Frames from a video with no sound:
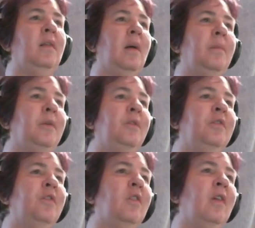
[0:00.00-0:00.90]
That blue
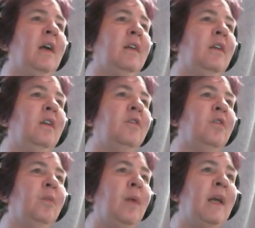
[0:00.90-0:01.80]
is correct. Here's
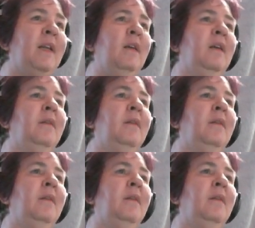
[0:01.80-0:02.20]
a red.